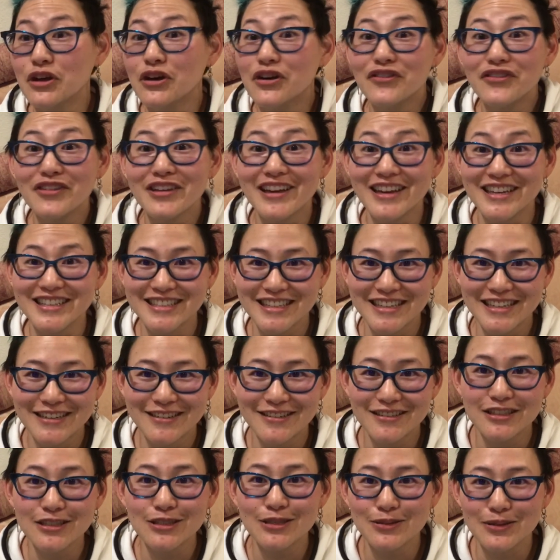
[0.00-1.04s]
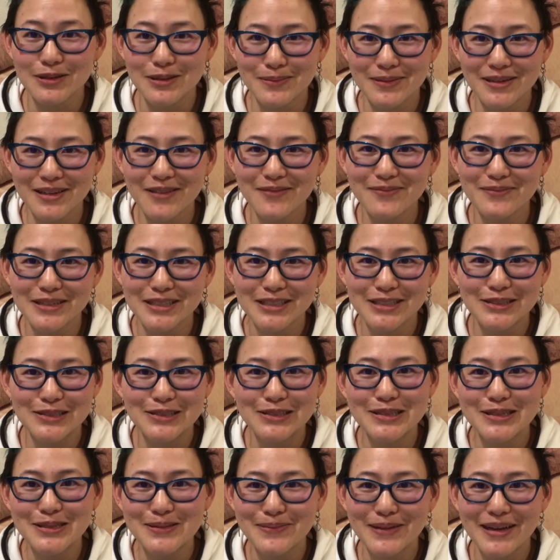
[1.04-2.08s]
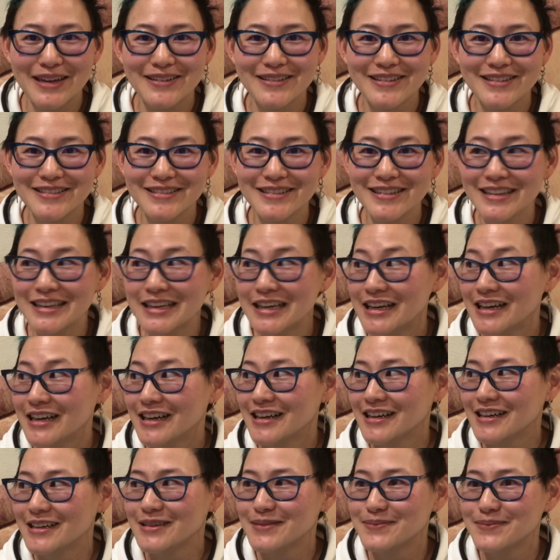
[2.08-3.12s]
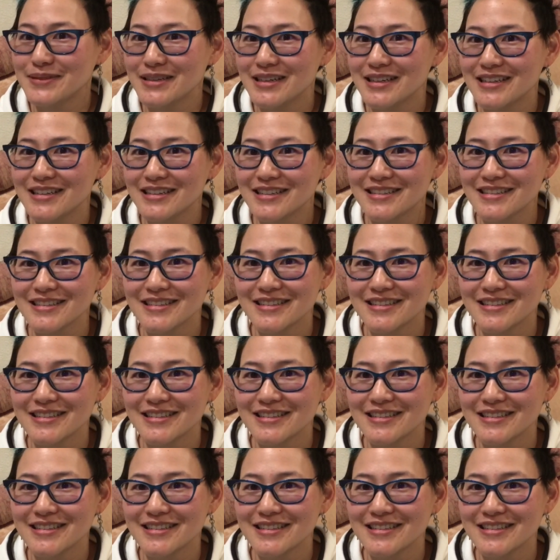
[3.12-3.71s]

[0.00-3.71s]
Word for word: know if you guys can hear the screaming of my children in the background, but